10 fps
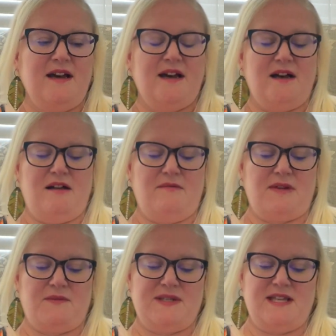
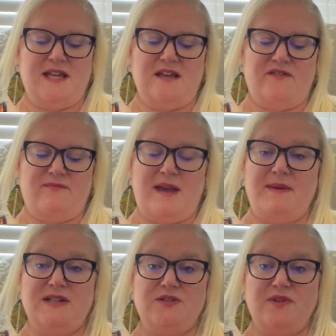I was thinking of
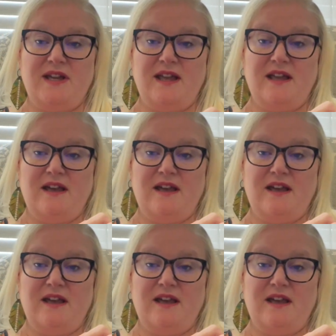maybe doing